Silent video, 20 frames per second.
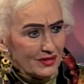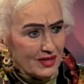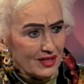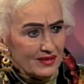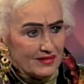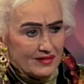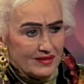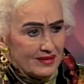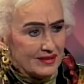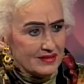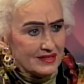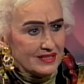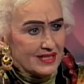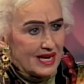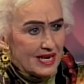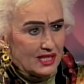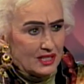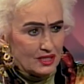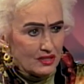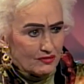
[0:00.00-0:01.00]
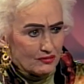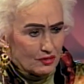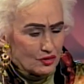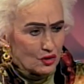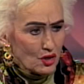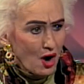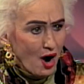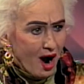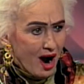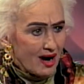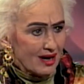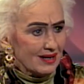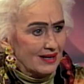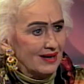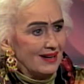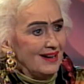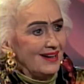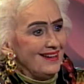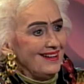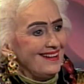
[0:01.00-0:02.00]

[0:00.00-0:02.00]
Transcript: the stage of shock